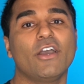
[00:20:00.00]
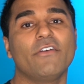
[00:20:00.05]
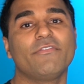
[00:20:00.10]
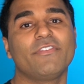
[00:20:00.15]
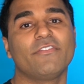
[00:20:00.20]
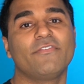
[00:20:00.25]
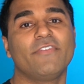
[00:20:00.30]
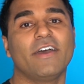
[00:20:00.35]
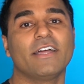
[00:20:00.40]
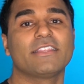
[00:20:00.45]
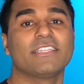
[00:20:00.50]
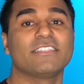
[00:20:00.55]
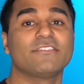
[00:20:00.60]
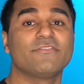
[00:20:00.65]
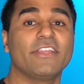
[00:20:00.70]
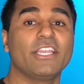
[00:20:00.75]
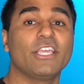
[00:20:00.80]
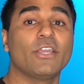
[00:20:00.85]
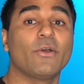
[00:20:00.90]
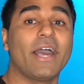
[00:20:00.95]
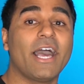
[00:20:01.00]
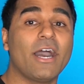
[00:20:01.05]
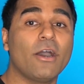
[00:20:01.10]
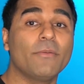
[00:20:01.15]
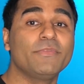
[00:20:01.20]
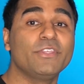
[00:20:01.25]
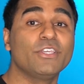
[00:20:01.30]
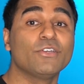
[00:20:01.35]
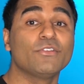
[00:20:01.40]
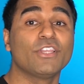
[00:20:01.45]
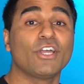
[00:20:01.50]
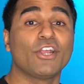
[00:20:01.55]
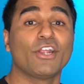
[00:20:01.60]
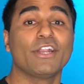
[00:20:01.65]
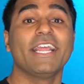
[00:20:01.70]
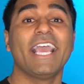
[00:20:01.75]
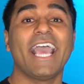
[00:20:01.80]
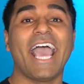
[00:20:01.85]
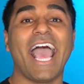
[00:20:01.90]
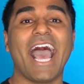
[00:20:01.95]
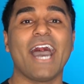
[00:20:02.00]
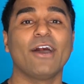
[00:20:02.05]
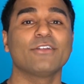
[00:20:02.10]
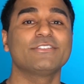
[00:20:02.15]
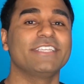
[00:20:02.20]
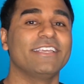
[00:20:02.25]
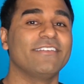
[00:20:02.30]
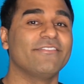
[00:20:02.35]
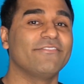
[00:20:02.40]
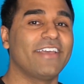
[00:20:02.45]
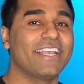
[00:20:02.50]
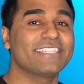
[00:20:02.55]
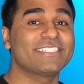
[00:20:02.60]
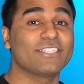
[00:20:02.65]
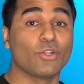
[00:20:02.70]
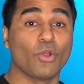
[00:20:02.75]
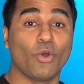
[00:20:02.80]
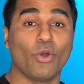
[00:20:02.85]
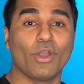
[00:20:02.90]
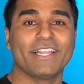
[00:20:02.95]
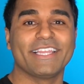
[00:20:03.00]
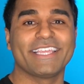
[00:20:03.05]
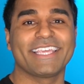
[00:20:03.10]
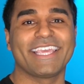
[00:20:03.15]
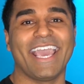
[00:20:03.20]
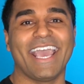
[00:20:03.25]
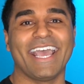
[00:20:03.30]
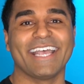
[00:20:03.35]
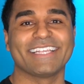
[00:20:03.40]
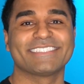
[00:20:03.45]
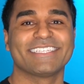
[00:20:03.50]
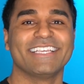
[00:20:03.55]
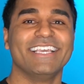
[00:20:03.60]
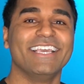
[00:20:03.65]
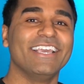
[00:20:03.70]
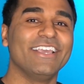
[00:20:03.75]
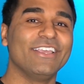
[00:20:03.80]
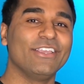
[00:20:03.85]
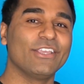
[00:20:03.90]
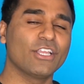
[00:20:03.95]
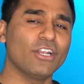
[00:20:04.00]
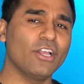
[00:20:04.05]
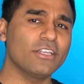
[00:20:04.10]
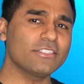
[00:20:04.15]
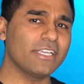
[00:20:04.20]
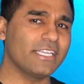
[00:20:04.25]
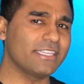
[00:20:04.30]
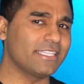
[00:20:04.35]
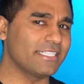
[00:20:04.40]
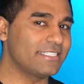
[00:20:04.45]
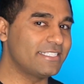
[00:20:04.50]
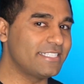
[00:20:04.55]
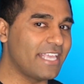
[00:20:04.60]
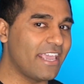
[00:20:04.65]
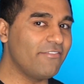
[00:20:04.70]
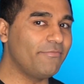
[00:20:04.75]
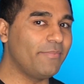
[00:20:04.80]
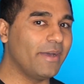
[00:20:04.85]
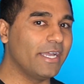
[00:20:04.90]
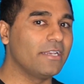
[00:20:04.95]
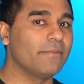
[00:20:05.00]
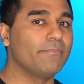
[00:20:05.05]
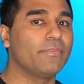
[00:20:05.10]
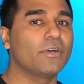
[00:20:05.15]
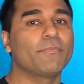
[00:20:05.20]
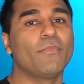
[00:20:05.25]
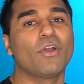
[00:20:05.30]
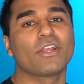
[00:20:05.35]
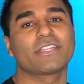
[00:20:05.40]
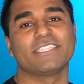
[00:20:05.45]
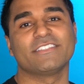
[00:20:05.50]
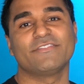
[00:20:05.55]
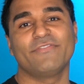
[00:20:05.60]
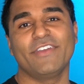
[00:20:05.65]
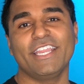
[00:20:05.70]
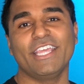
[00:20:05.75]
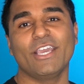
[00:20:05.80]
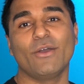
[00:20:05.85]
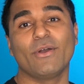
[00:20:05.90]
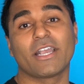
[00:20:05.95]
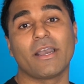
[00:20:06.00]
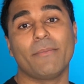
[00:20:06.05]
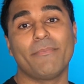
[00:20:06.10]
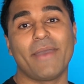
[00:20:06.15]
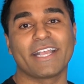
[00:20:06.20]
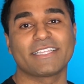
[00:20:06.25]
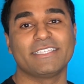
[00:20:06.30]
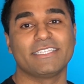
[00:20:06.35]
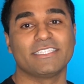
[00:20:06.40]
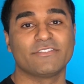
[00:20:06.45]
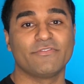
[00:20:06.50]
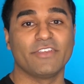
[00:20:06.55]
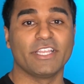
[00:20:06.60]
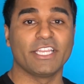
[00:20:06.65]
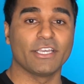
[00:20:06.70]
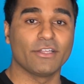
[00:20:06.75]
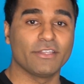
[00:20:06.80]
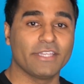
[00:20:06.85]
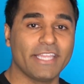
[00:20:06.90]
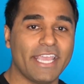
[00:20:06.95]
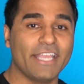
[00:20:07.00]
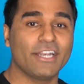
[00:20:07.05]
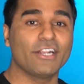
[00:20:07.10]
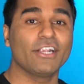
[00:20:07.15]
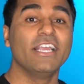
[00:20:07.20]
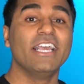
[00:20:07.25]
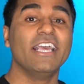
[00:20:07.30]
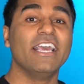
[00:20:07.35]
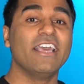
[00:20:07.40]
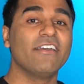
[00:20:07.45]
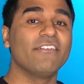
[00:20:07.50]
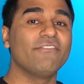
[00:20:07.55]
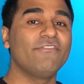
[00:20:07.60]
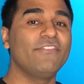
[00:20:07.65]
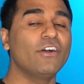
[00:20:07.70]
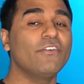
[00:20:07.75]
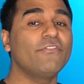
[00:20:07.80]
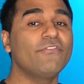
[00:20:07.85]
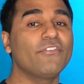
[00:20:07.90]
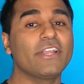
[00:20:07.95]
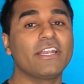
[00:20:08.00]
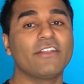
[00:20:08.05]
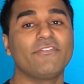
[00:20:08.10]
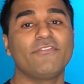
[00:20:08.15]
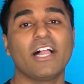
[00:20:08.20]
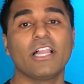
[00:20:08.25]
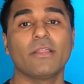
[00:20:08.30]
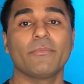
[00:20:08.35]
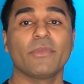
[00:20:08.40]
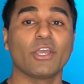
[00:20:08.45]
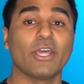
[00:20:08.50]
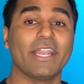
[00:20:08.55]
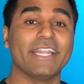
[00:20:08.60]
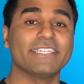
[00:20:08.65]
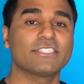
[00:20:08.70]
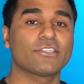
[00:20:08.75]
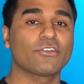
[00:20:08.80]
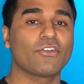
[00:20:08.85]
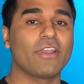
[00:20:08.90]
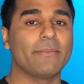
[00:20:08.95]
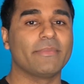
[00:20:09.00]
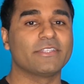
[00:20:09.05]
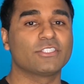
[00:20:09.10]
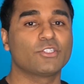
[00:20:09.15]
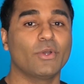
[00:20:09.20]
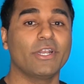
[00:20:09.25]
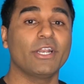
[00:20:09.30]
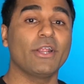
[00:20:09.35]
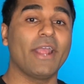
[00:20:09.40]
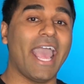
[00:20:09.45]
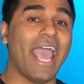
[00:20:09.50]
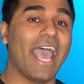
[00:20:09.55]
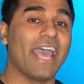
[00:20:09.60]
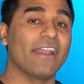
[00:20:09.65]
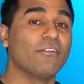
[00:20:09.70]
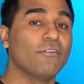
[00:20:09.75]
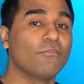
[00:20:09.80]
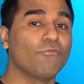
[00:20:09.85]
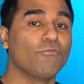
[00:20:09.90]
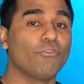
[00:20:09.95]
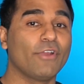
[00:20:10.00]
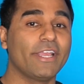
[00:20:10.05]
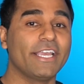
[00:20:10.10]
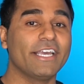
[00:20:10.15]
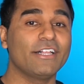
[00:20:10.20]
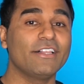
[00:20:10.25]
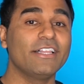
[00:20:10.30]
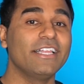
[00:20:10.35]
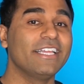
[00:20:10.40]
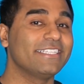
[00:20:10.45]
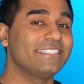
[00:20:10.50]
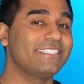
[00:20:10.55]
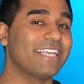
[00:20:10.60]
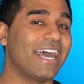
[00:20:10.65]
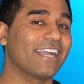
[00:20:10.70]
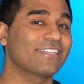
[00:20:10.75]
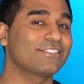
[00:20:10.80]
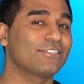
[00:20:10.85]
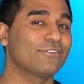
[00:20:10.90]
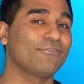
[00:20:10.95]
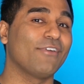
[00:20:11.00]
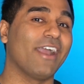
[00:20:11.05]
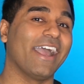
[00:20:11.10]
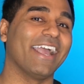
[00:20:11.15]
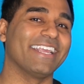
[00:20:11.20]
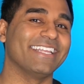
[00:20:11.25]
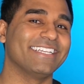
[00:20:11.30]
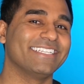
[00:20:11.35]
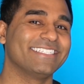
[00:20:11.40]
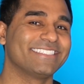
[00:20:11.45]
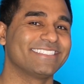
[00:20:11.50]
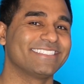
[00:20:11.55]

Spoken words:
if you felt this video helped you learn how to invest in oil and gas. You can also hit the save button to bookmark this video and come back to this video later. Feel free to follow me on Instagram and Twitter at RealDrRyan.